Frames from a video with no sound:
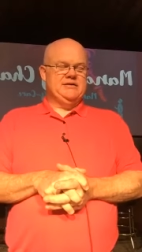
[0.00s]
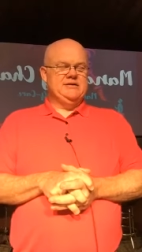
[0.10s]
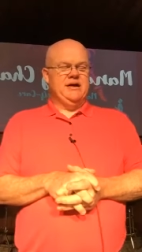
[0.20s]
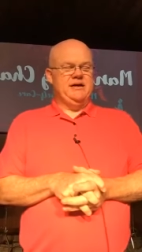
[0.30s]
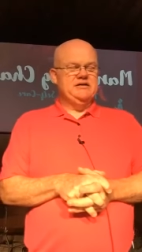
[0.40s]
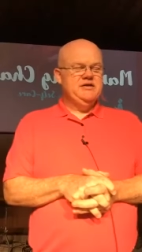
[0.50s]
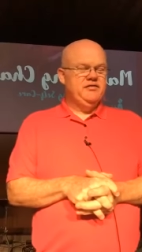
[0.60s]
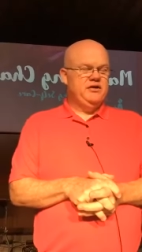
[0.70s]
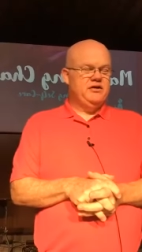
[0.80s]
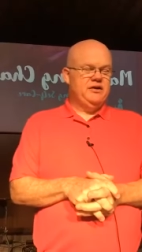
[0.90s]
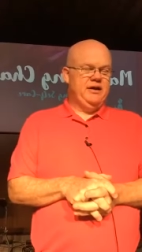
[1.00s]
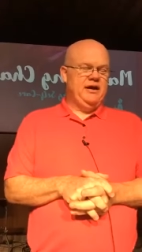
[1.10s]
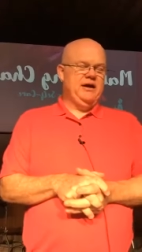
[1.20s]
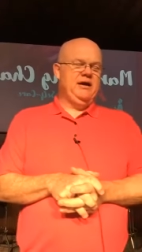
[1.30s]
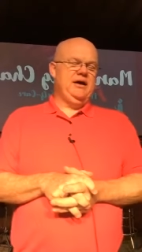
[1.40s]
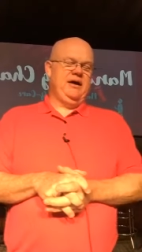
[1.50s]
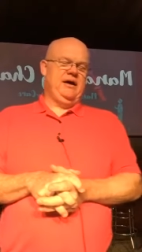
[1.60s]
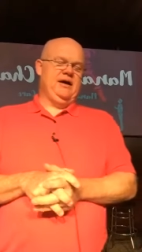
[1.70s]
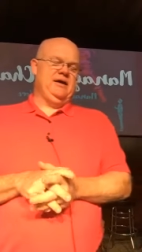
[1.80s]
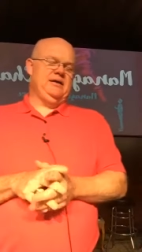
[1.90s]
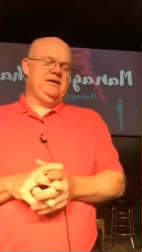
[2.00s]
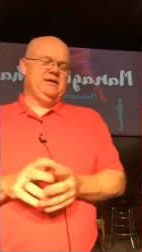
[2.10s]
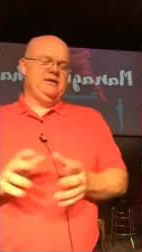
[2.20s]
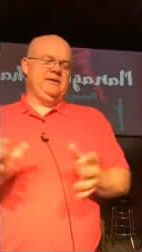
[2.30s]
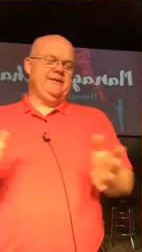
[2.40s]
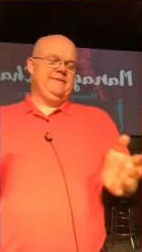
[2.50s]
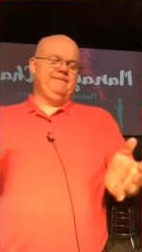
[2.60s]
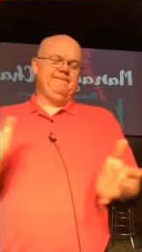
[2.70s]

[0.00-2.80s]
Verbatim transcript: scientifically and um,